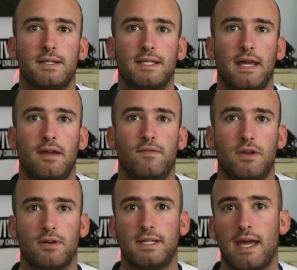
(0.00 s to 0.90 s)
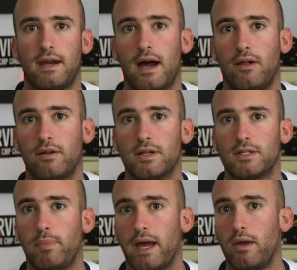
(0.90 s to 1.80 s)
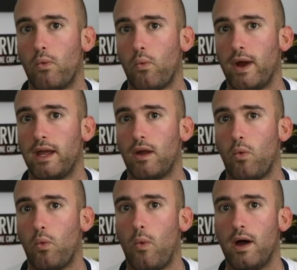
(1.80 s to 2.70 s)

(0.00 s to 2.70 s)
save your $10 by winning